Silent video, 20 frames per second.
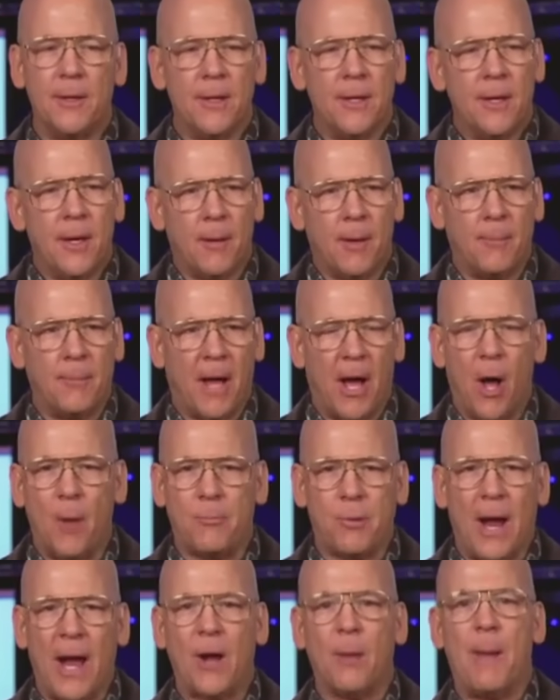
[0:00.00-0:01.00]

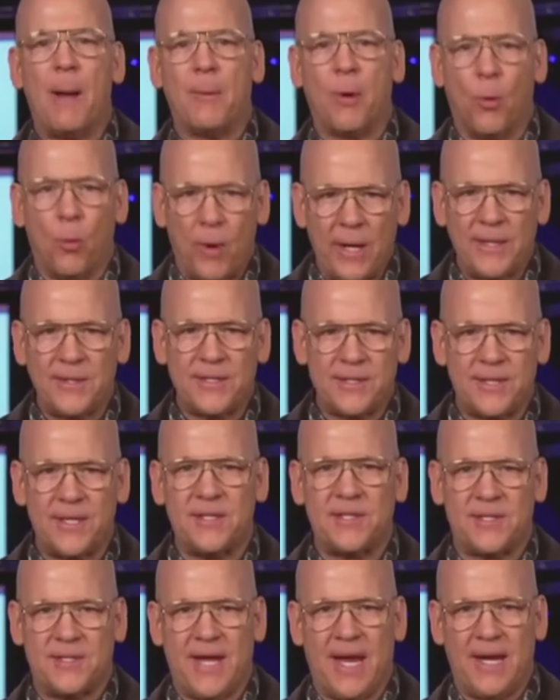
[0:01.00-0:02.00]
Barack Obama wins
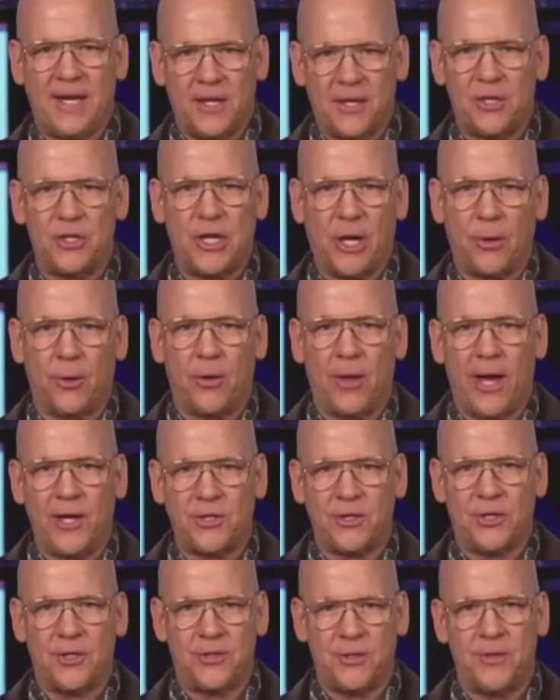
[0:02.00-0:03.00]
this state in the general
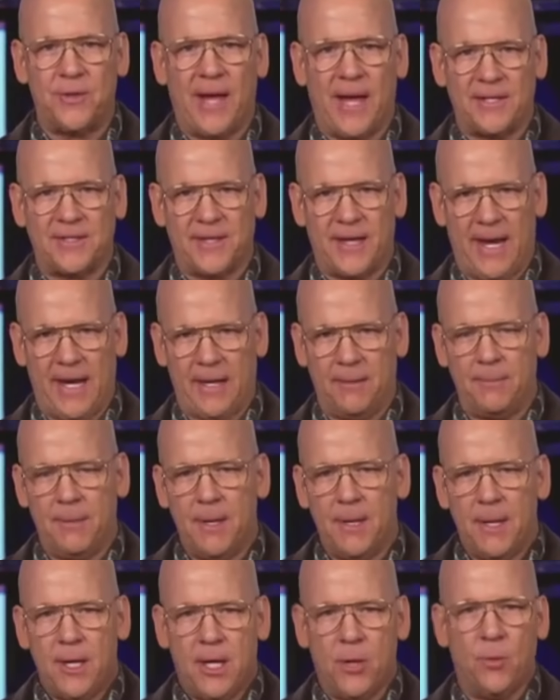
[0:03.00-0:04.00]
election in 2008.
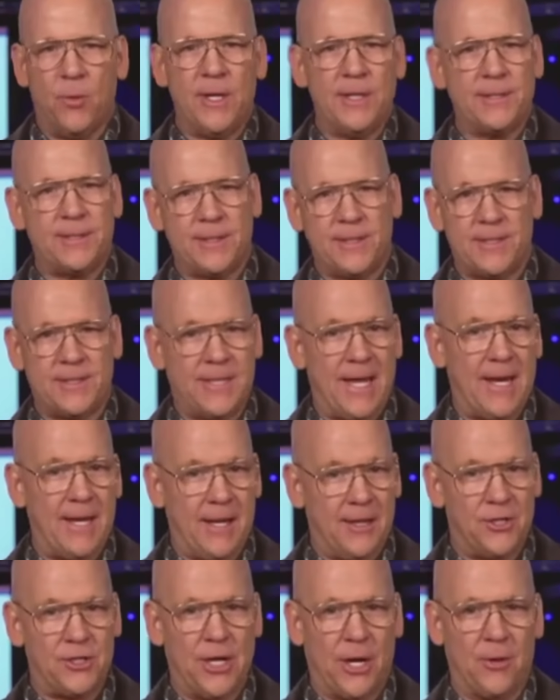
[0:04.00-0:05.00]
He wins the state
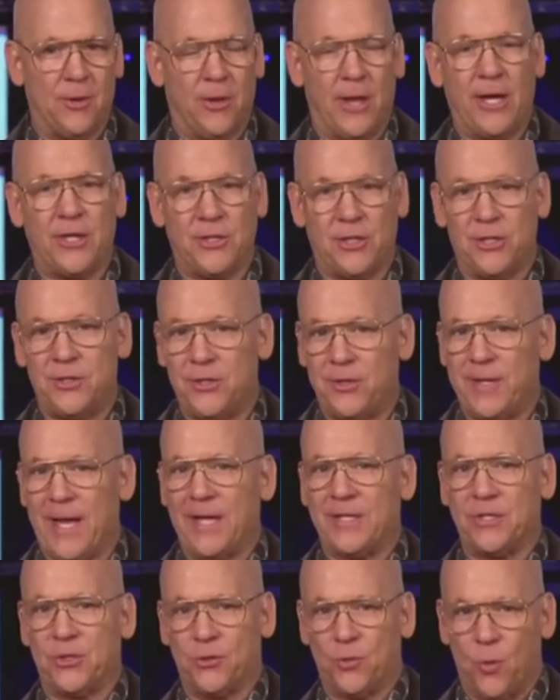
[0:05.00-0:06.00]
in the general election in
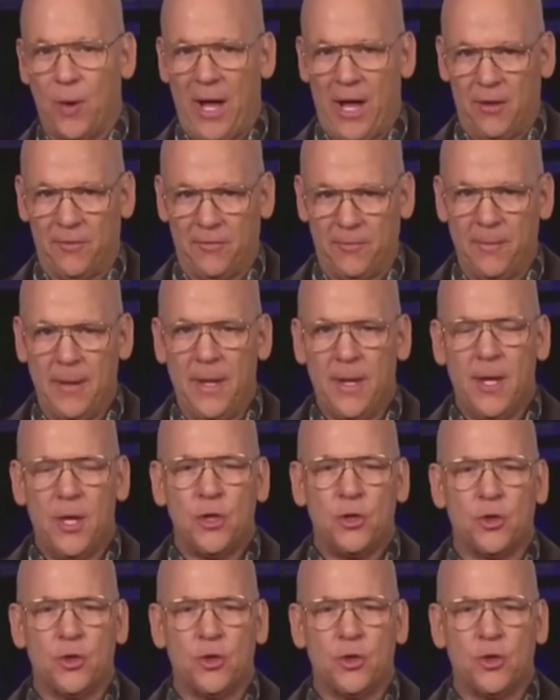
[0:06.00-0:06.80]
2012.